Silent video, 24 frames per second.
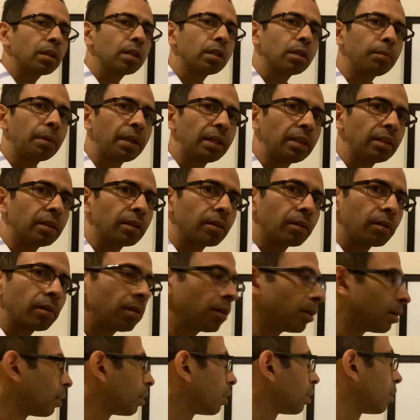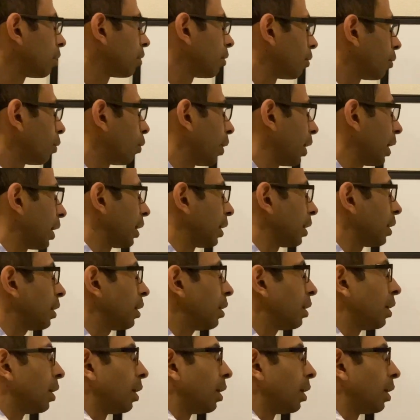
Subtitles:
remainder when